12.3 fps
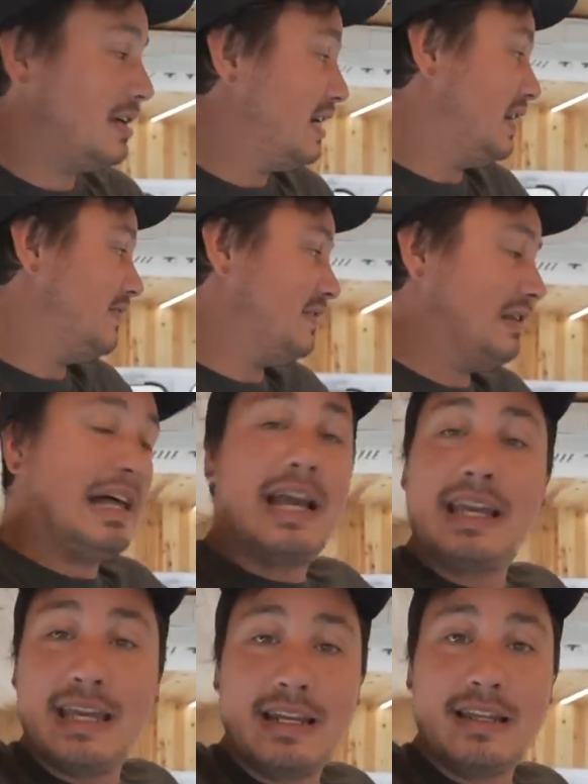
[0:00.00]
if you
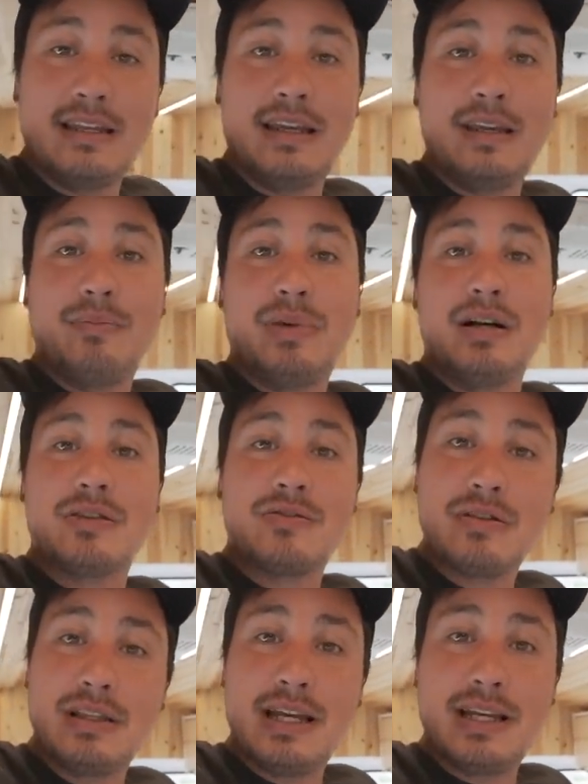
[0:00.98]
like anything bus
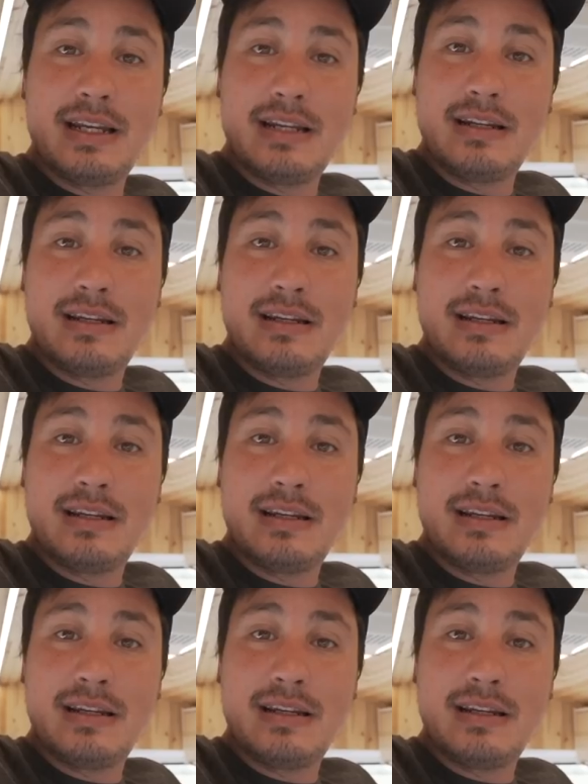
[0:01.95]
related